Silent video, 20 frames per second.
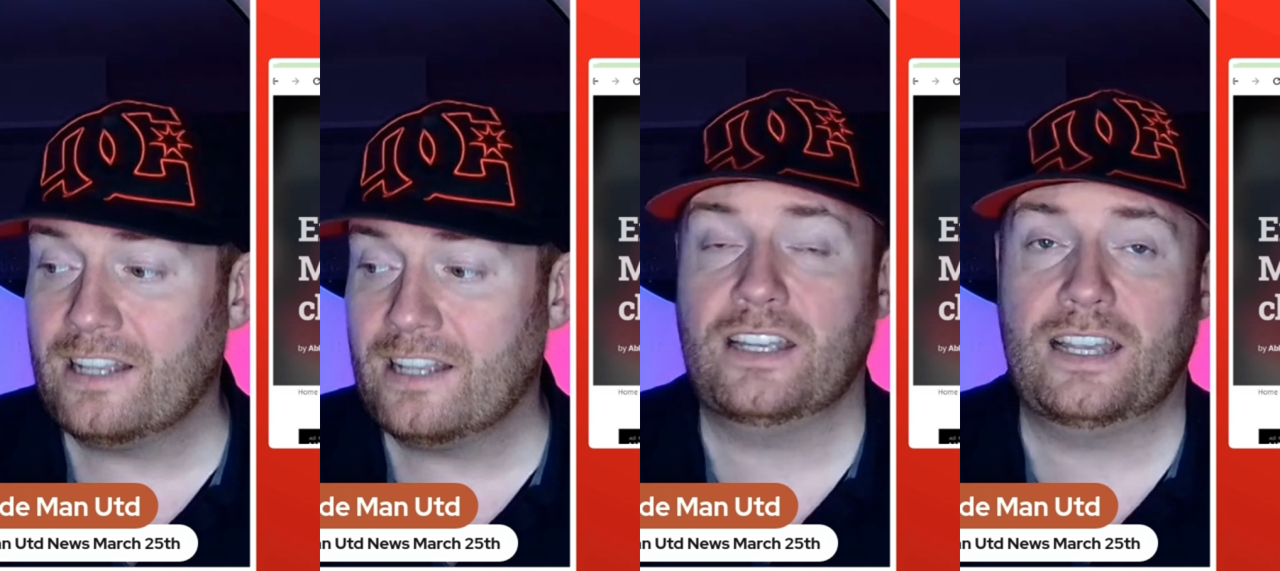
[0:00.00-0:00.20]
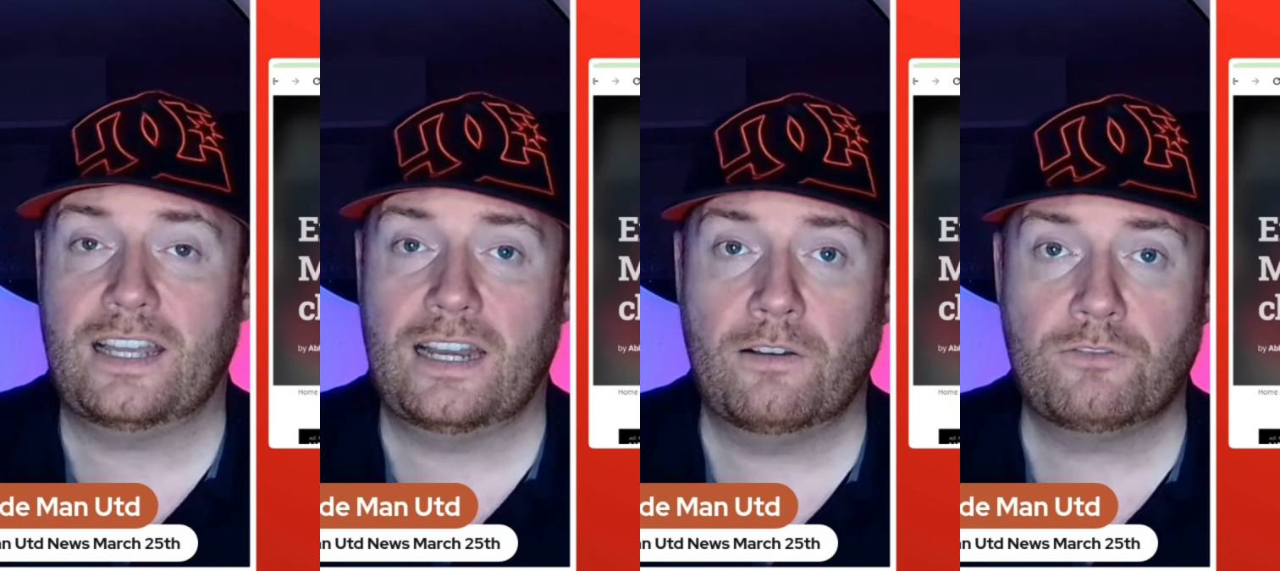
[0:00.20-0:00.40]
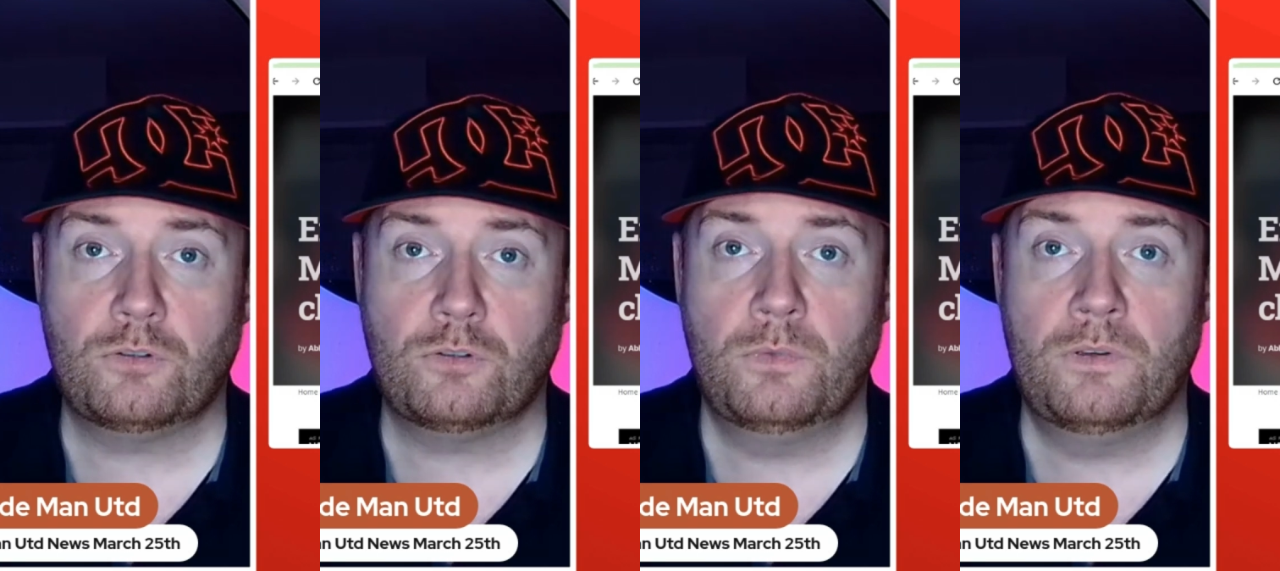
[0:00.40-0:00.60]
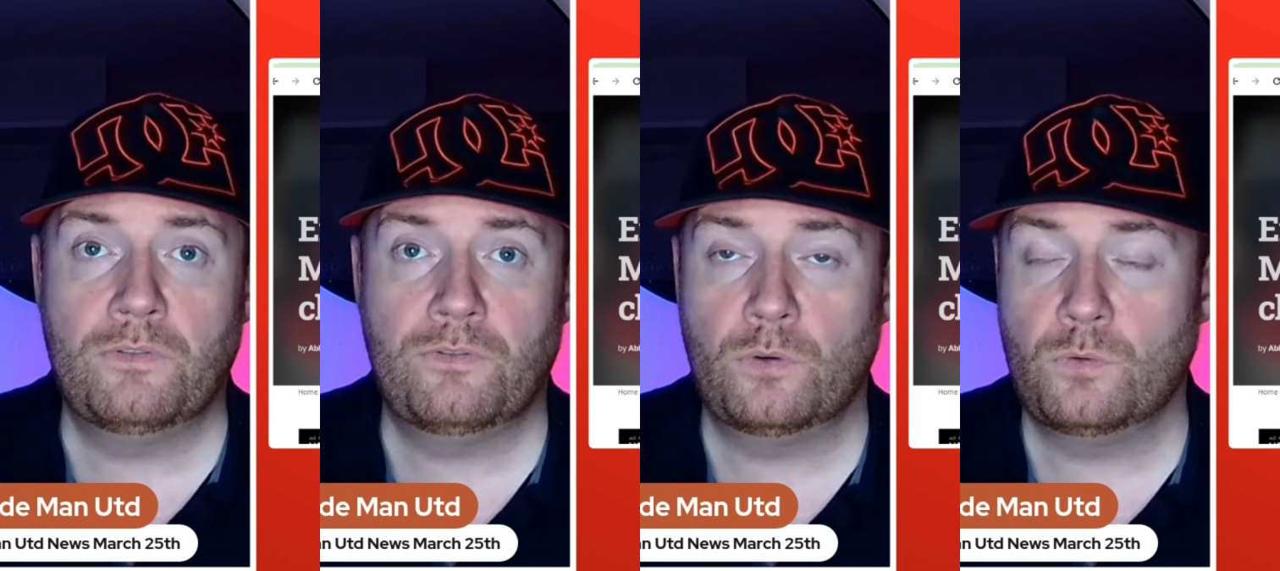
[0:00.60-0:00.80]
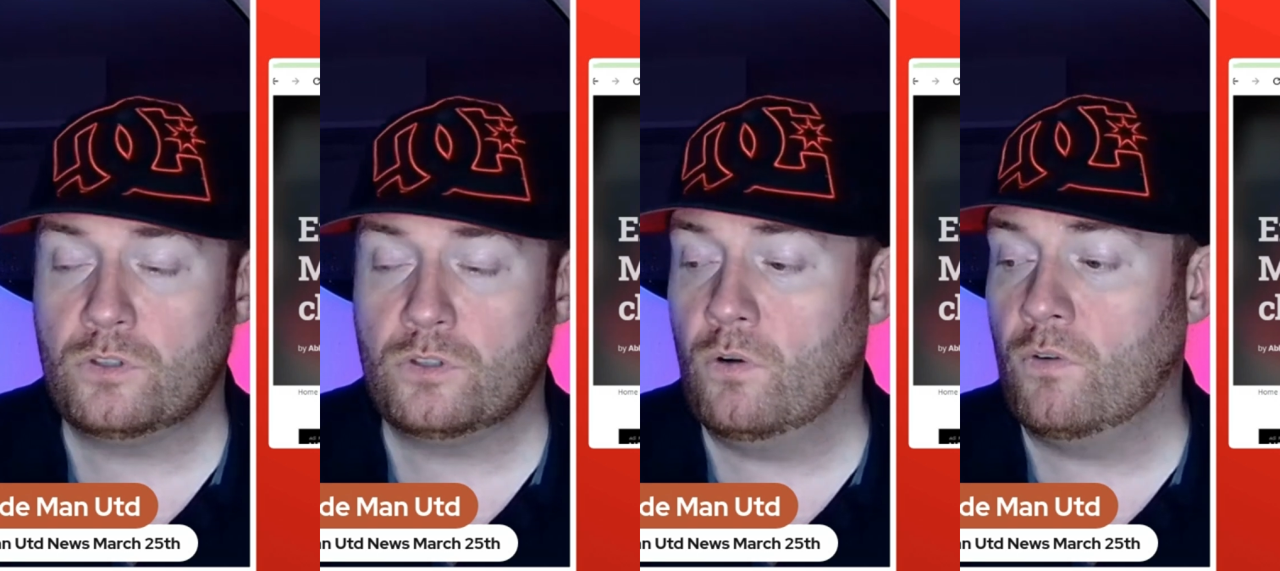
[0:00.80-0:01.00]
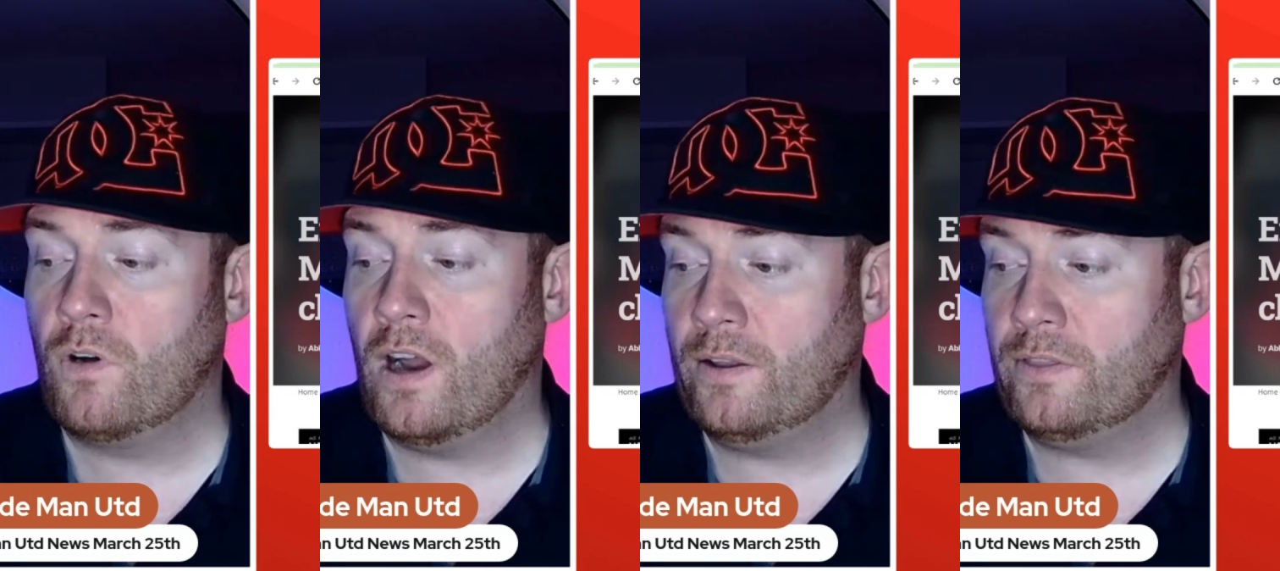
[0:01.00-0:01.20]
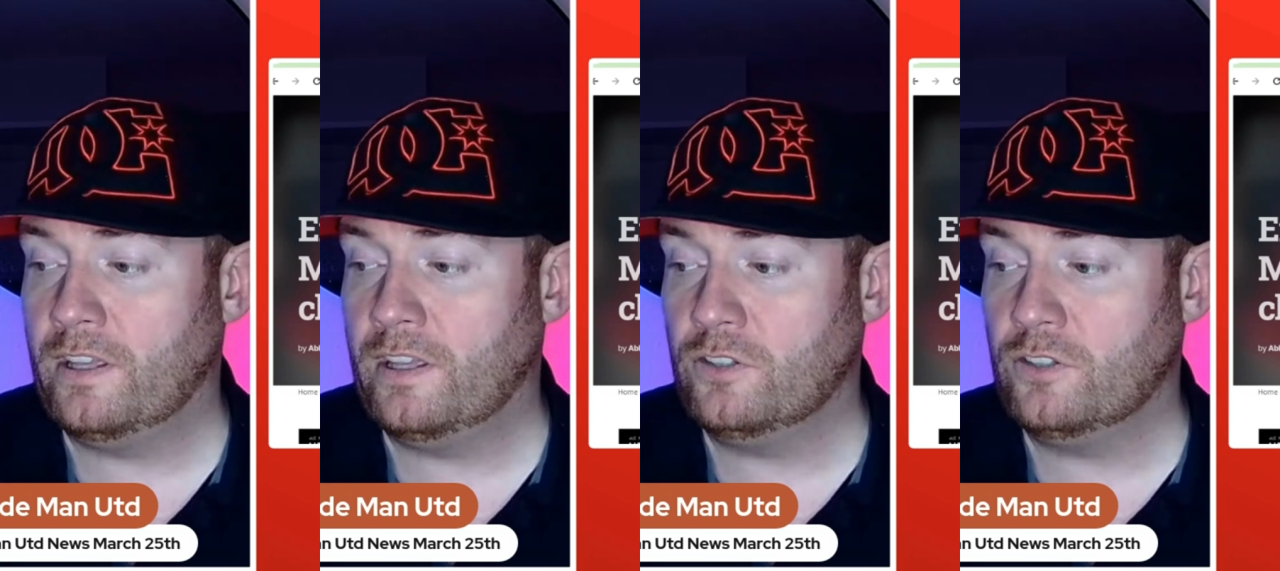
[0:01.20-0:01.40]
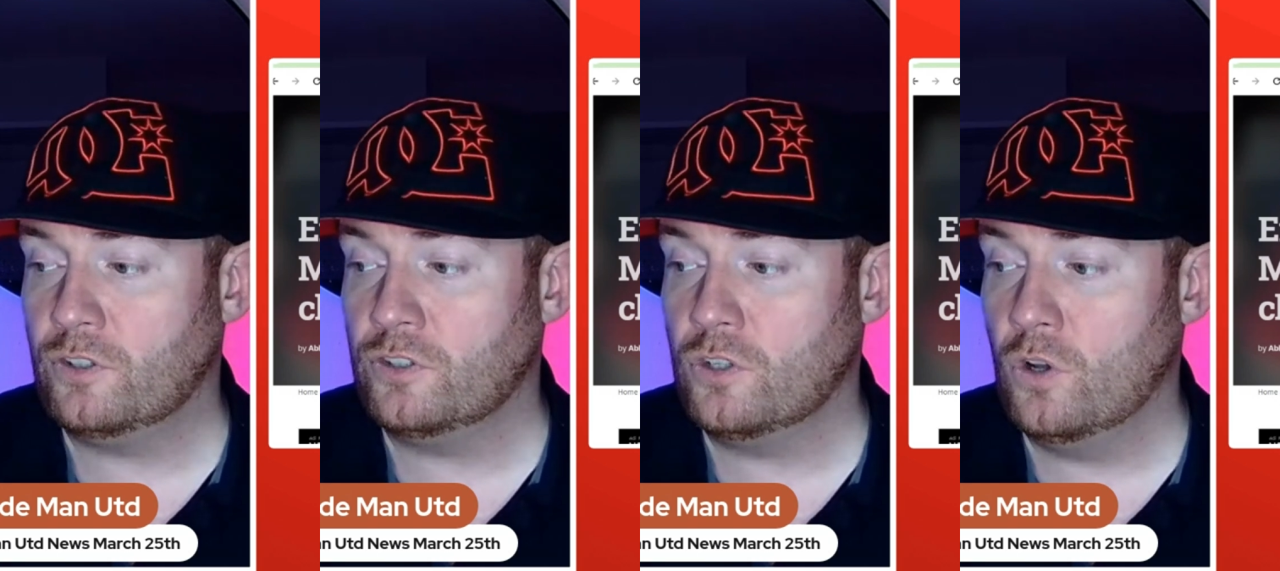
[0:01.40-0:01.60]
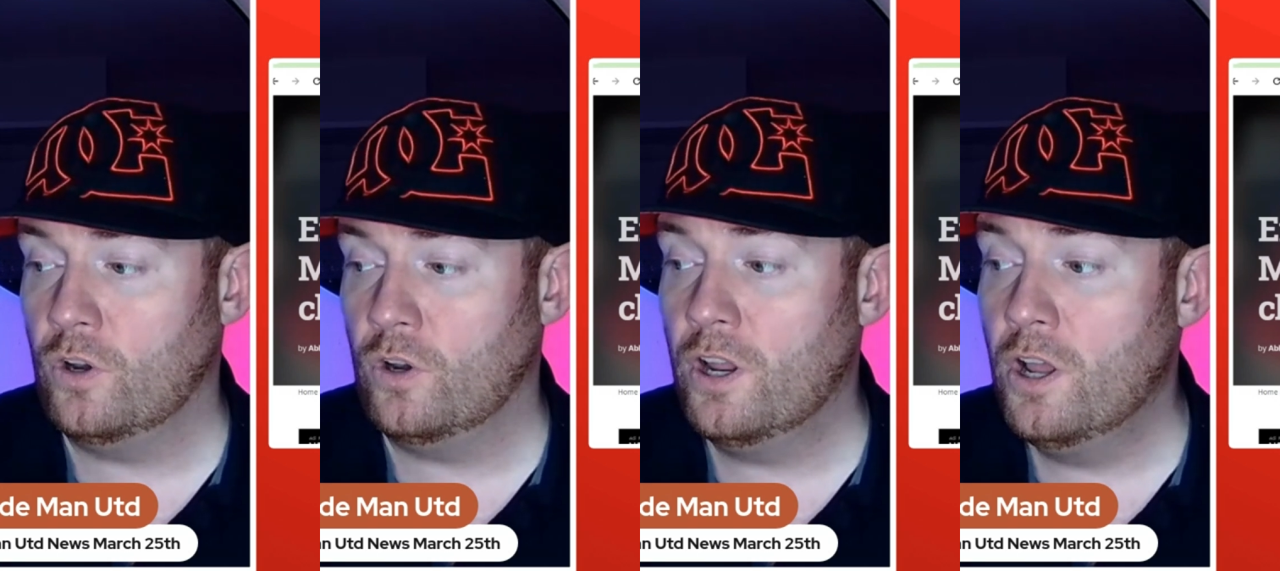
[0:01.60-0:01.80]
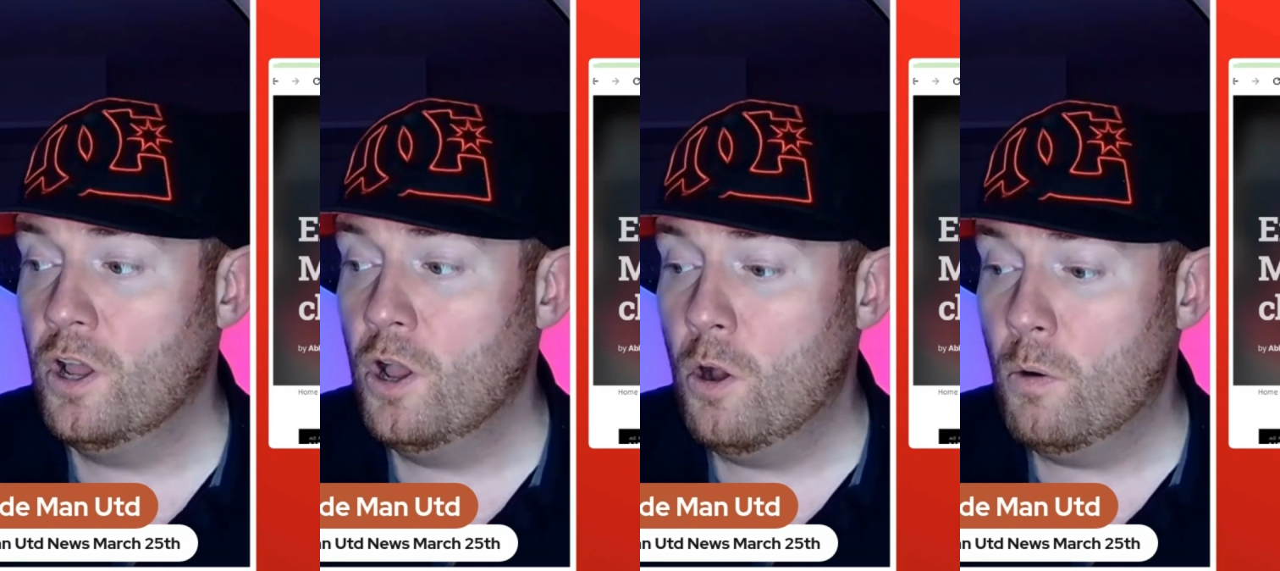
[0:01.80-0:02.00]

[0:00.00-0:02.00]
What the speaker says: they can have some influence over how things are done,